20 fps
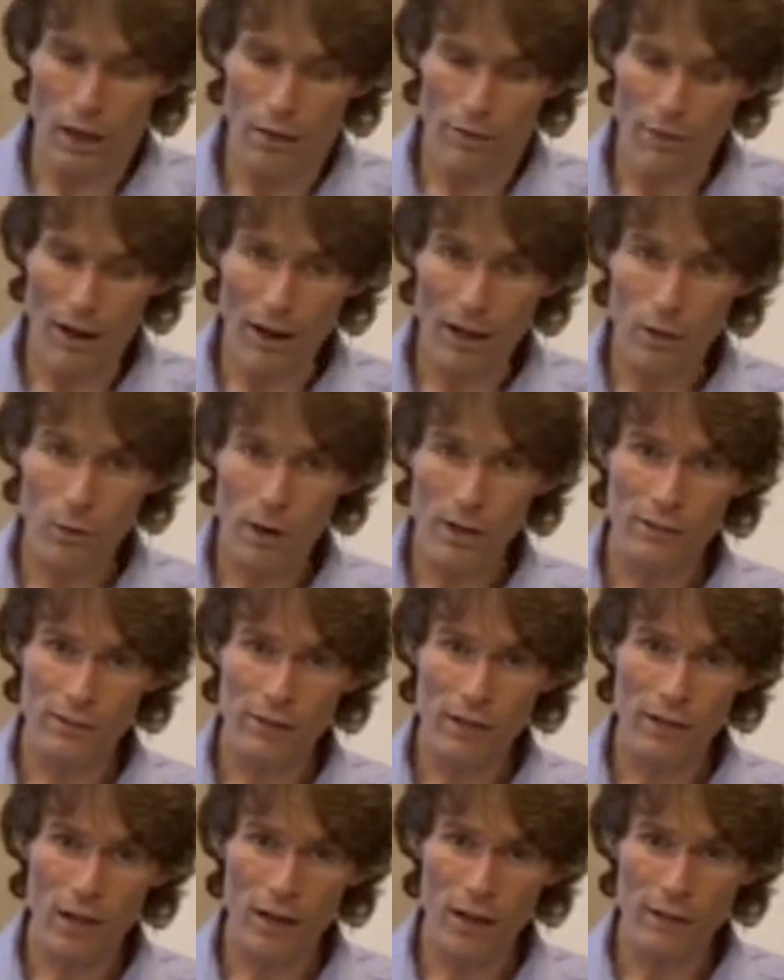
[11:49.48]

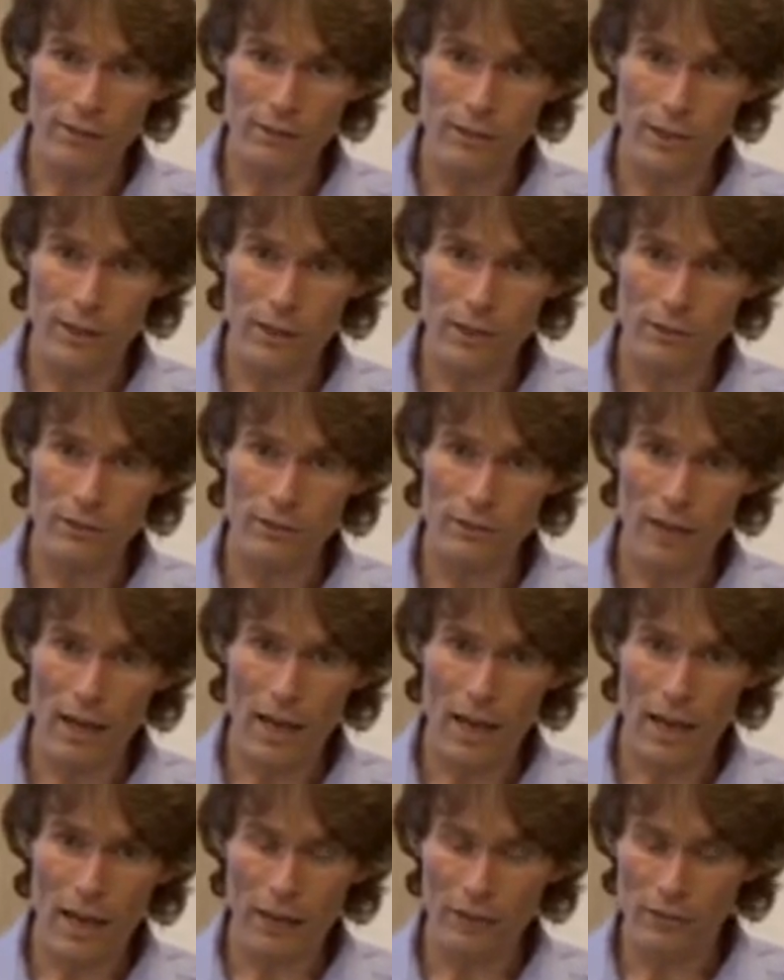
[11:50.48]
evaluating ideas
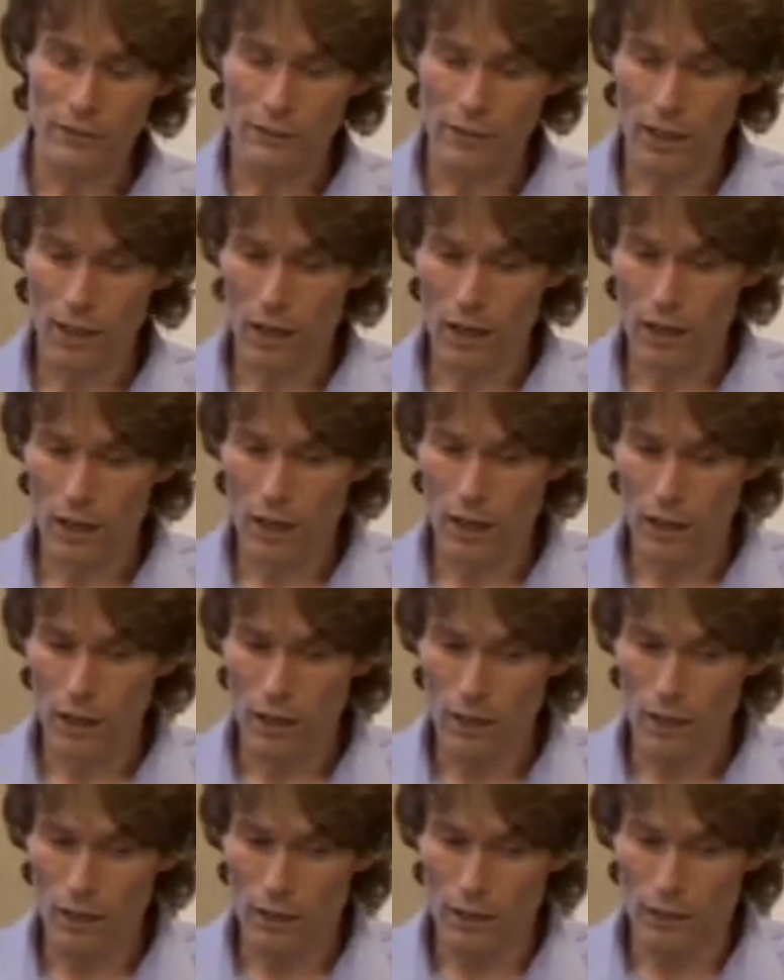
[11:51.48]
and
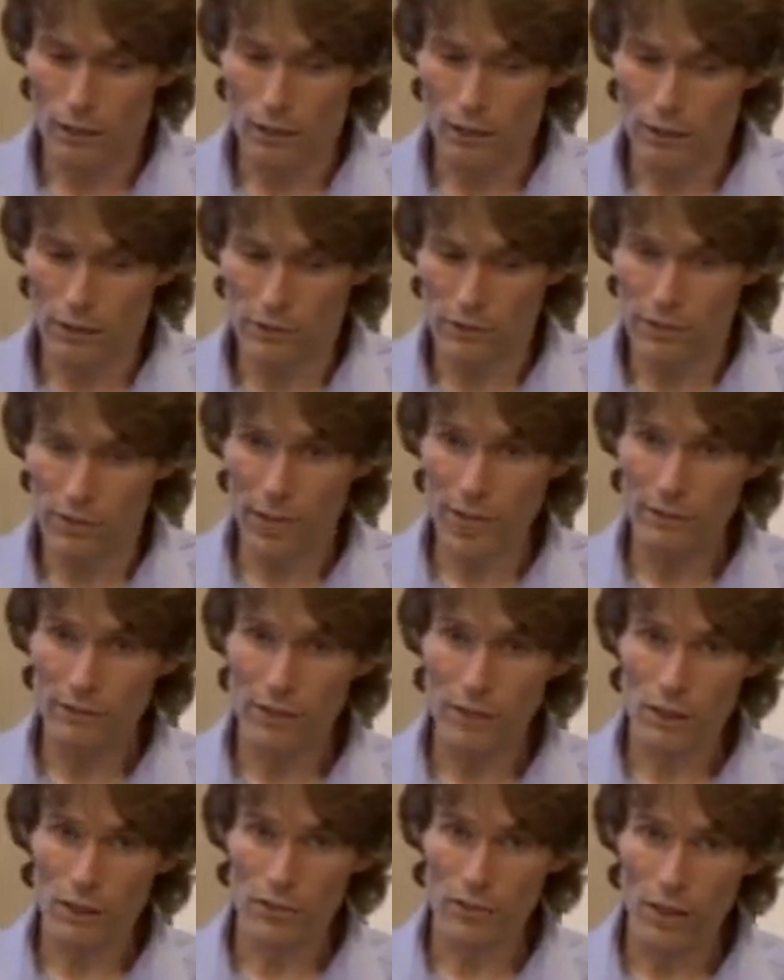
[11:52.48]

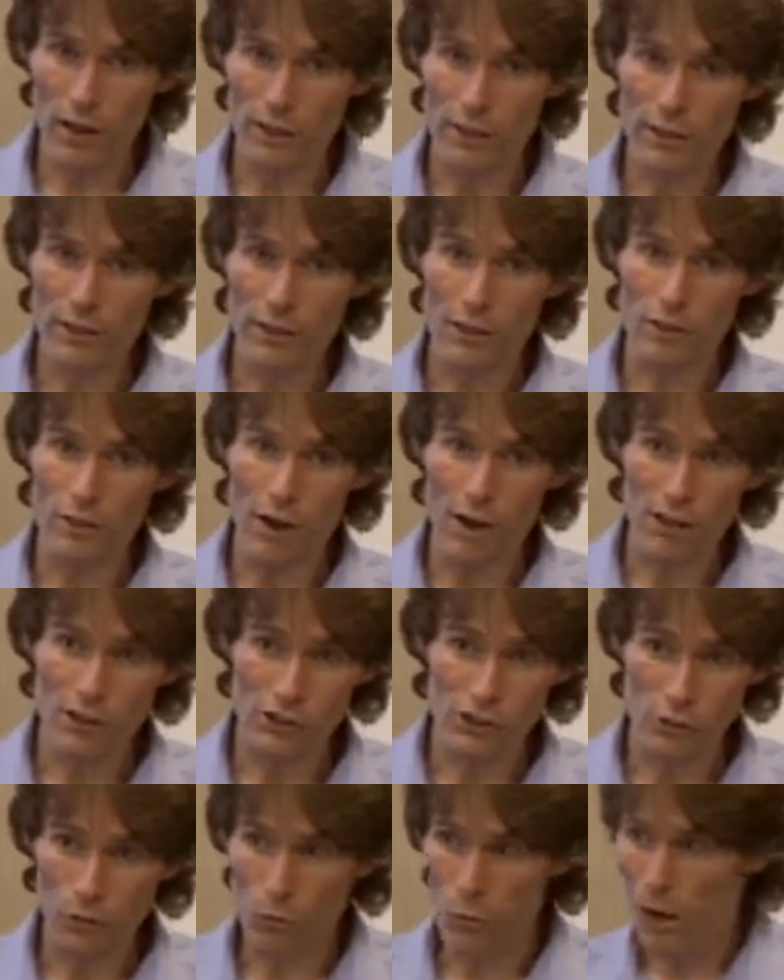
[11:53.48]
selecting those ideas in a
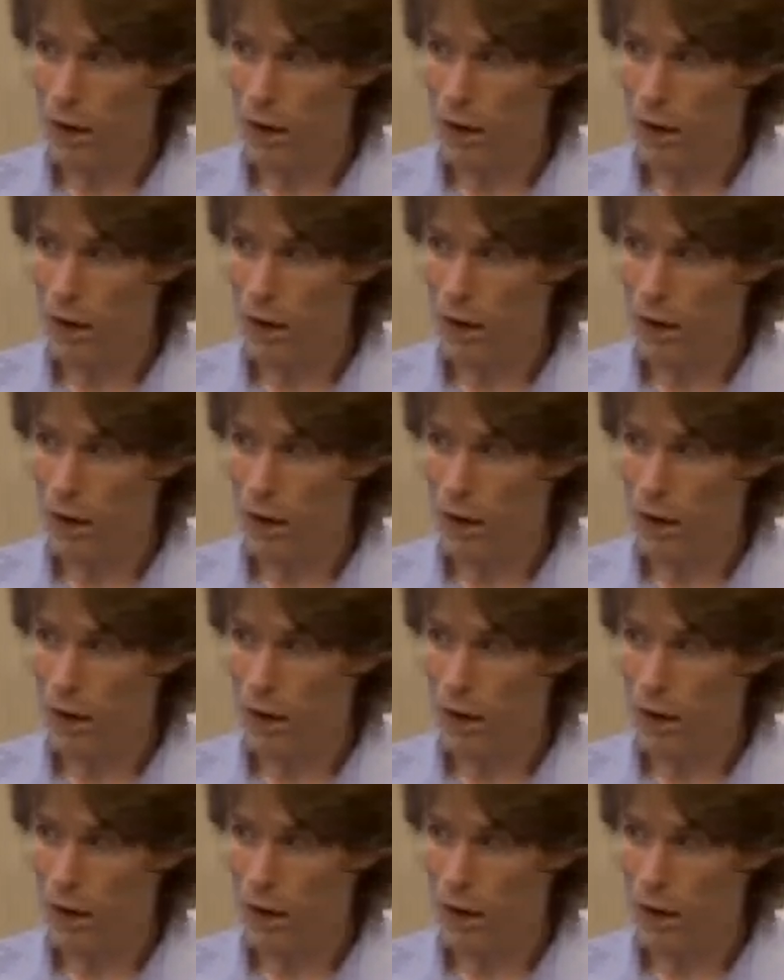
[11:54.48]
rational